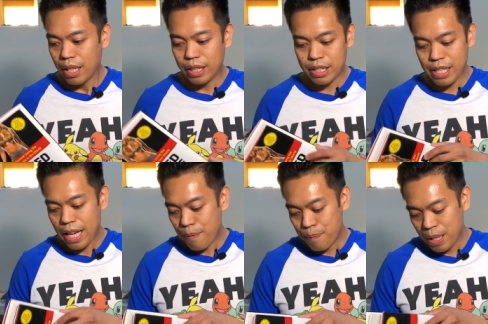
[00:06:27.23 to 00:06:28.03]
Does it
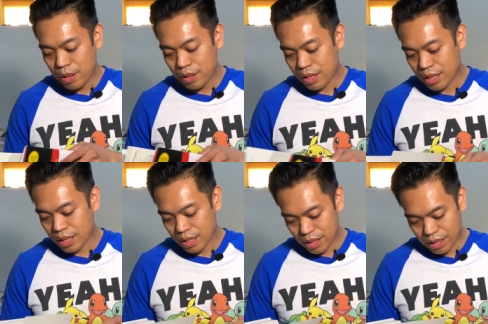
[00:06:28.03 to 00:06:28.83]
have meals?
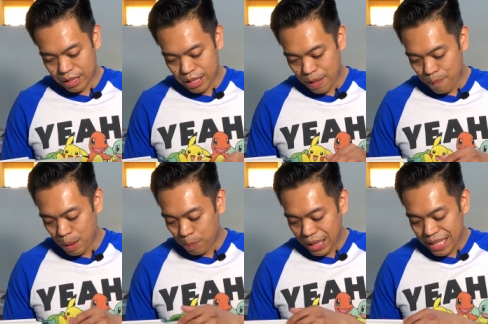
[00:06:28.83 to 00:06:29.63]
Does it have
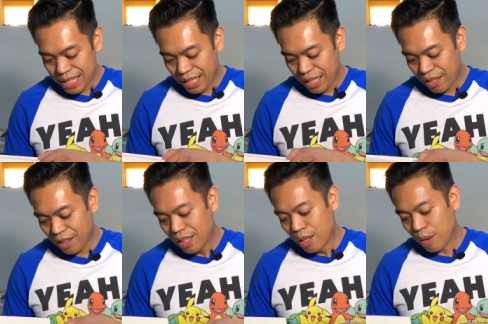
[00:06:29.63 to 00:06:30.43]
meal plans in
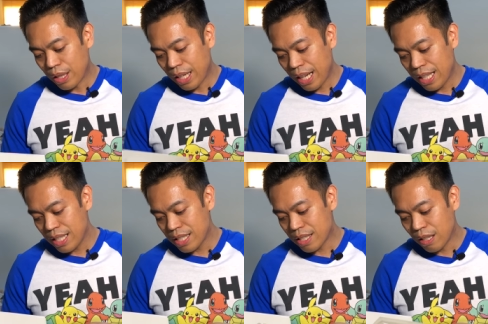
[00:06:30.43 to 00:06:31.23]
here? It
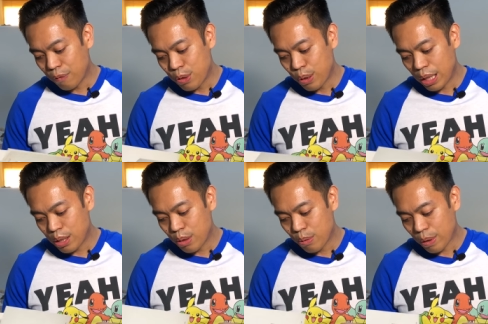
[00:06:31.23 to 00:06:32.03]
has stuff to
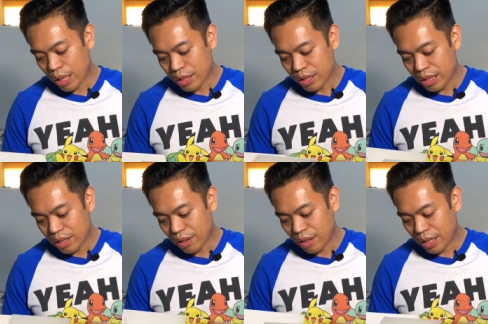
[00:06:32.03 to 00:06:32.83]
get you actually
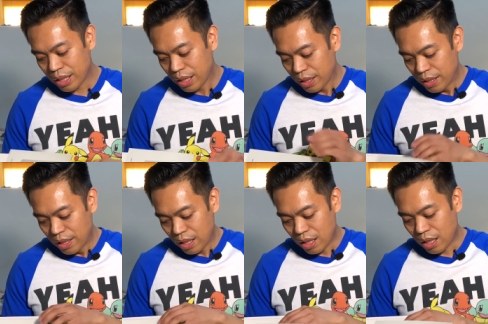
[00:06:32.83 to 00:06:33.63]
started
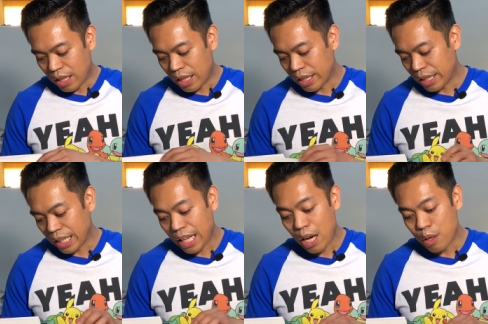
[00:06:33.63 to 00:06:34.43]
on,
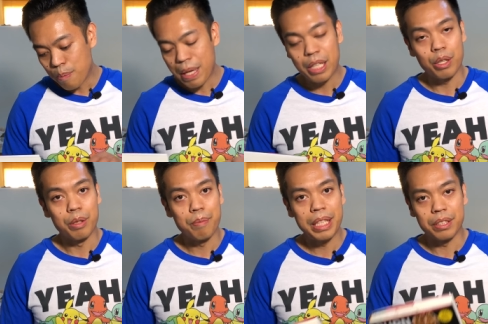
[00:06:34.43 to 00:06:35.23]
like, how to make your
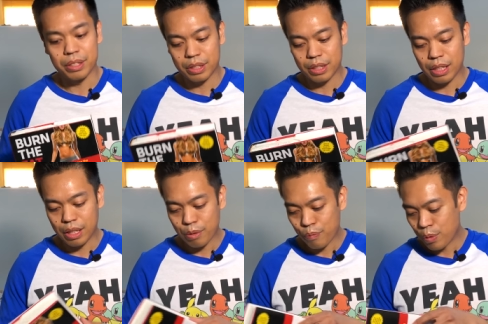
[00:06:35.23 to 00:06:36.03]
meals,
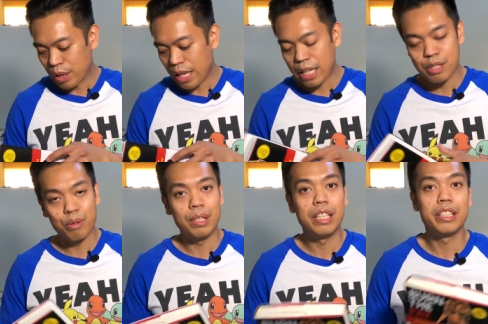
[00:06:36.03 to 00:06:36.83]
uh, the
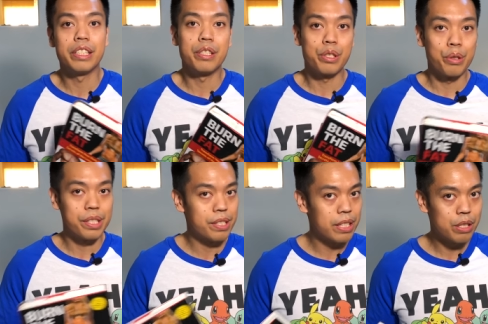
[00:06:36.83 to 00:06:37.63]
actual healthier
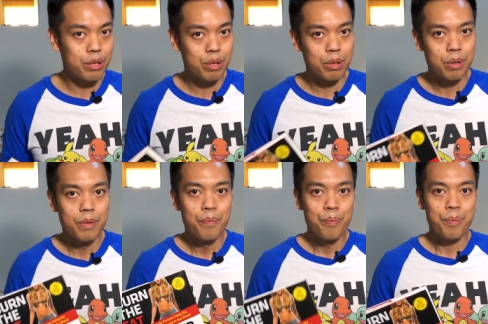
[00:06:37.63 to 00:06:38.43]
choices that you should
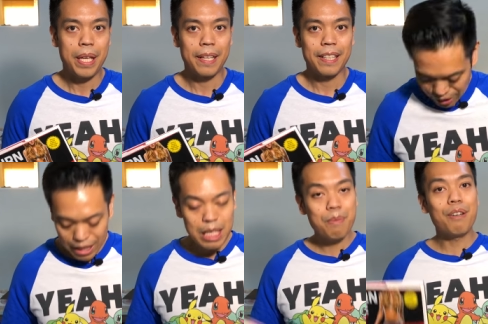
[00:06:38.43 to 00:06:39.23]
pick. And
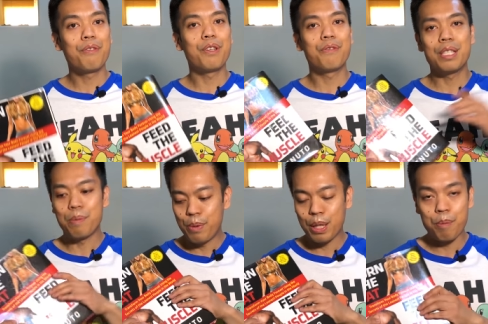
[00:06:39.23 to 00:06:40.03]
that's my review of this
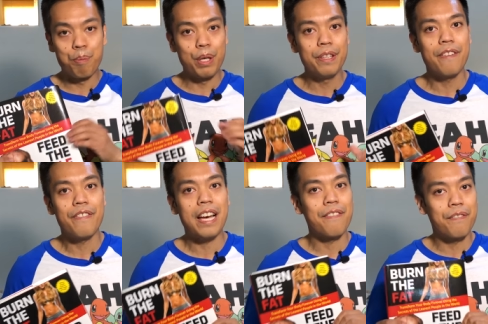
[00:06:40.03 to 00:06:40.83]
book, Burn the
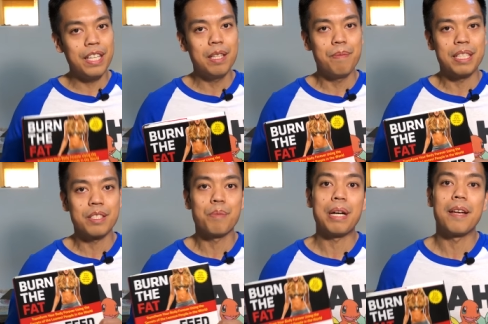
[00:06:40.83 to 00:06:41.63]
Fat, Feed the
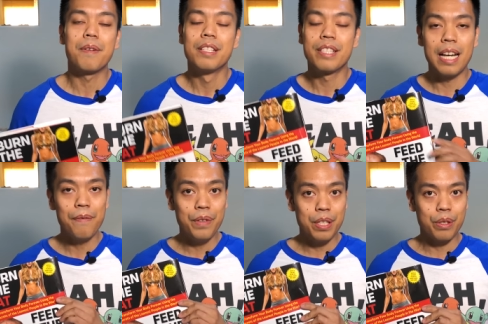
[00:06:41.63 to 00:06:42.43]
Muscle by
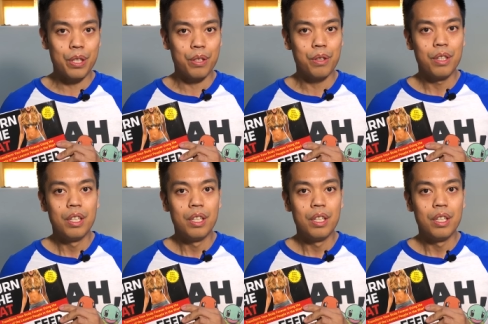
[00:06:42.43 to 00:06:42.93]
Tom Venuto.